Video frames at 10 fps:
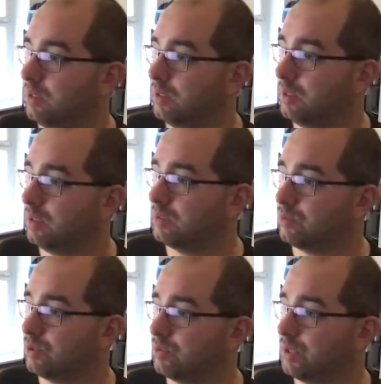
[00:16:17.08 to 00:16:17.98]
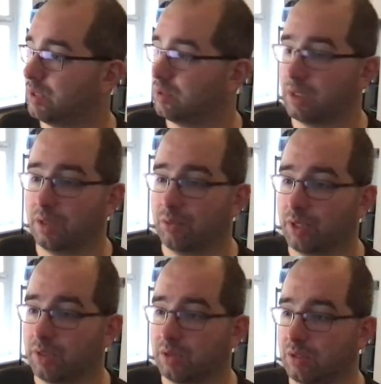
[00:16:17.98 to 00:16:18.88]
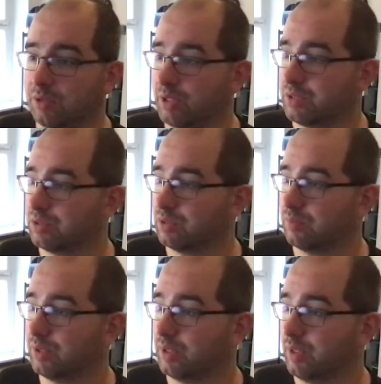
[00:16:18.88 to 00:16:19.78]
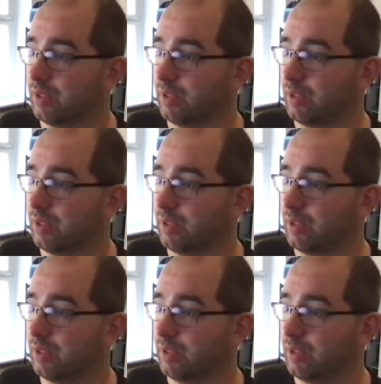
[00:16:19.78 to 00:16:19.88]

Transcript: and what do we got okay we got our array sorted by